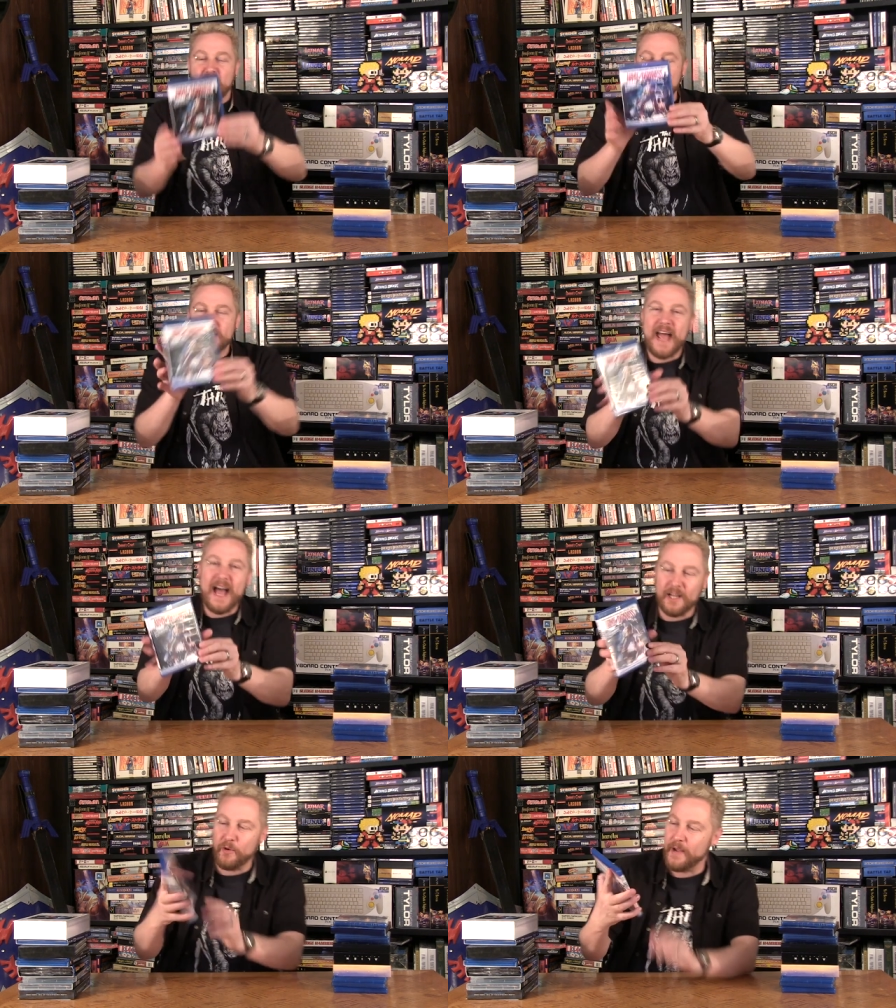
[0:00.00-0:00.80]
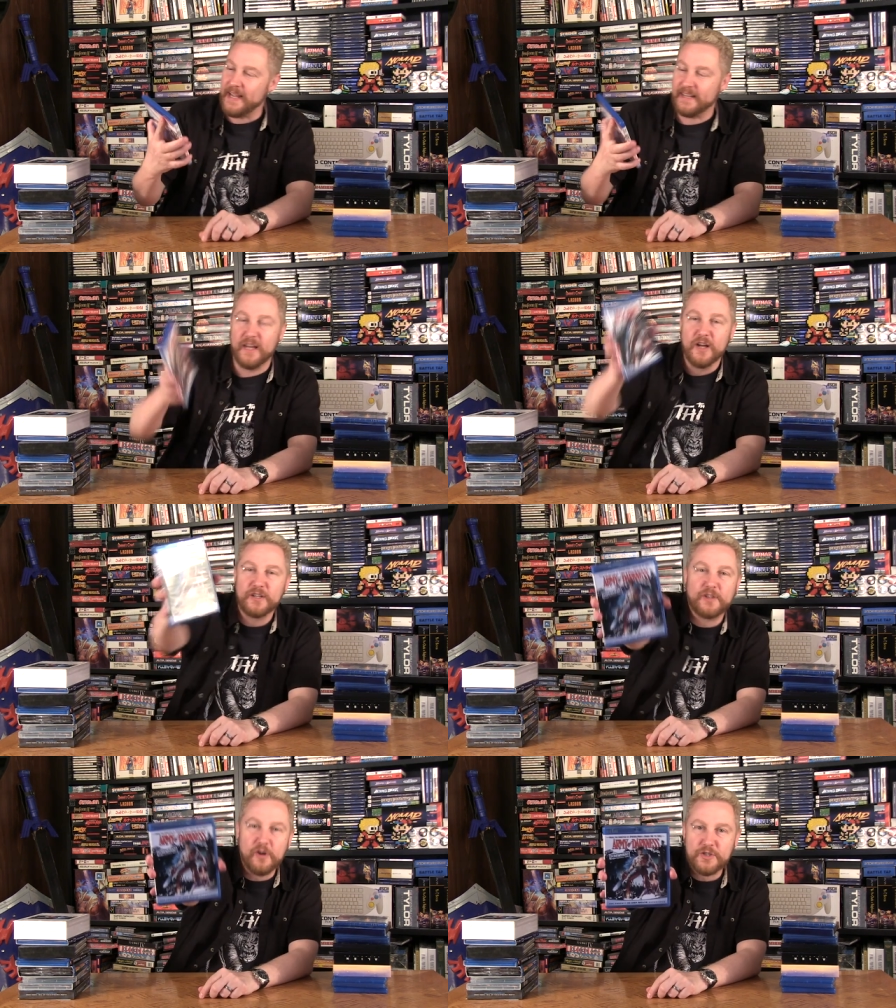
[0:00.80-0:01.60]
this Halloween,
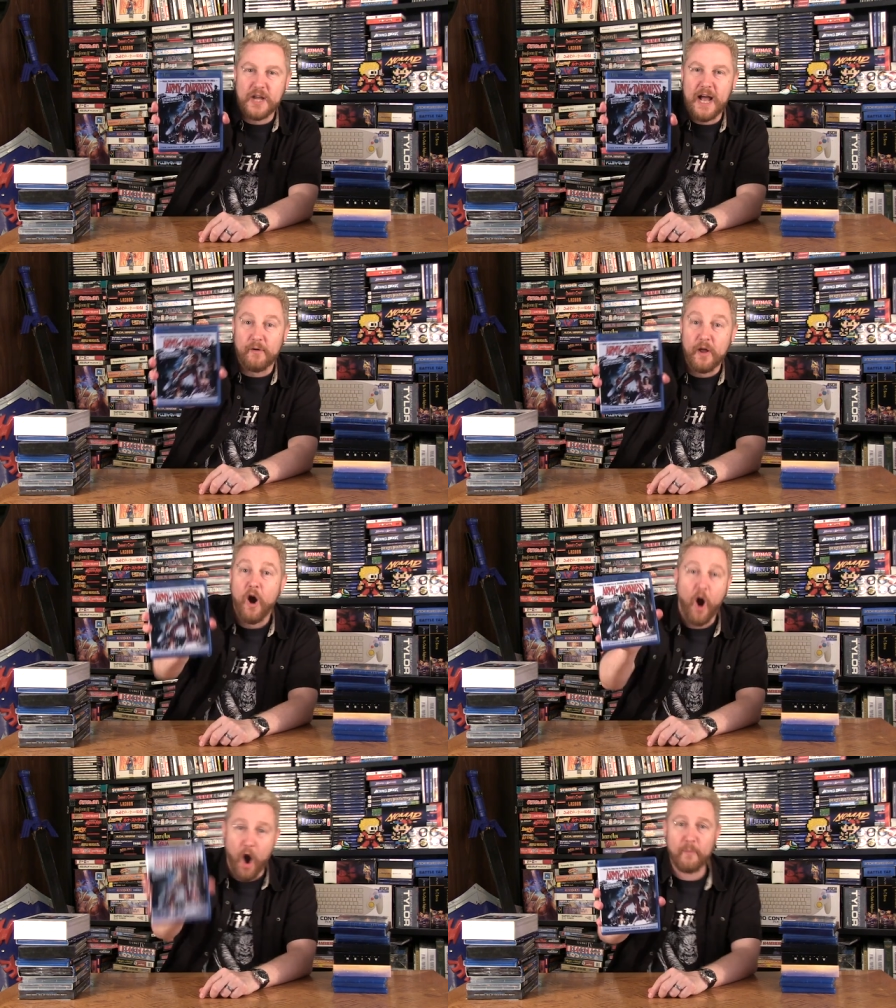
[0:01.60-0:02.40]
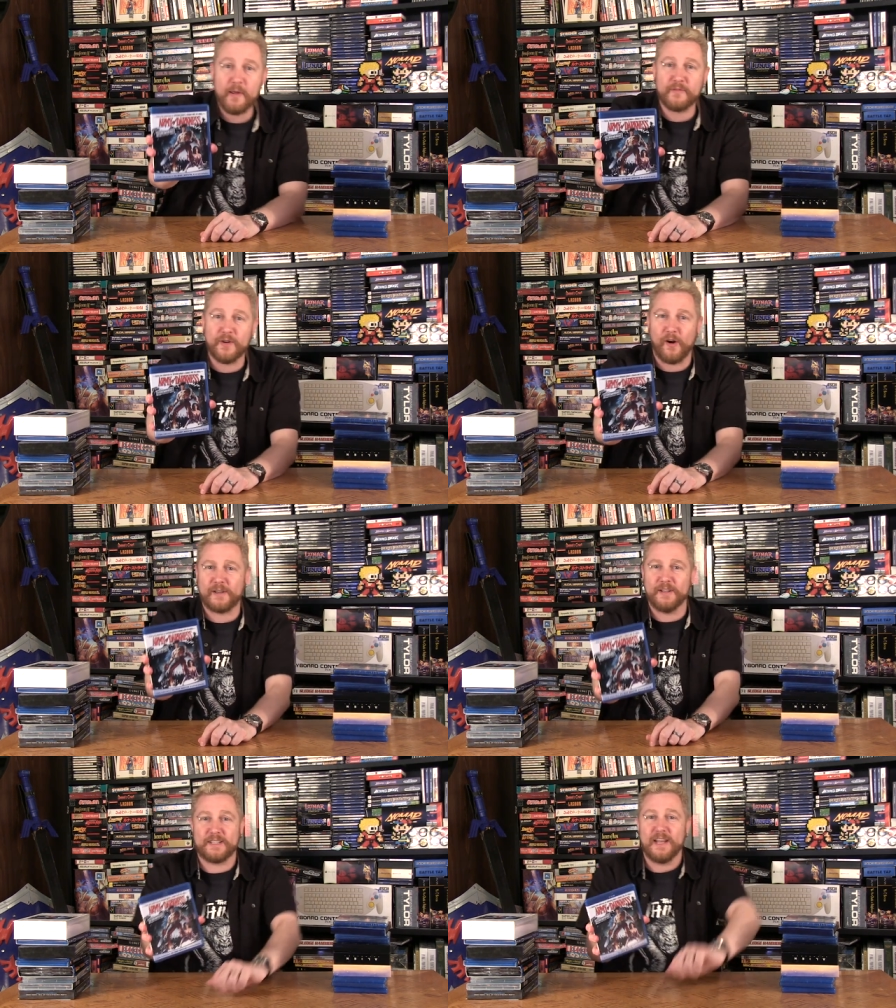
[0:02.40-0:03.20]
search out Army of
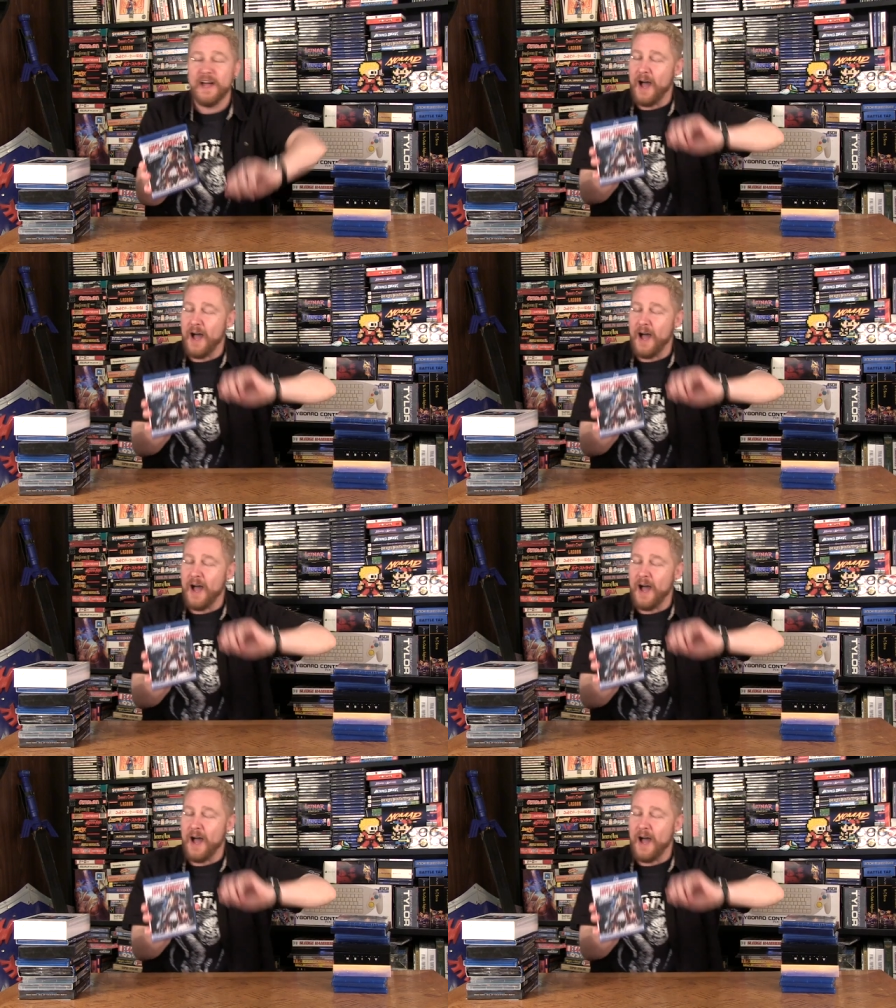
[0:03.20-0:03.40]
Darkness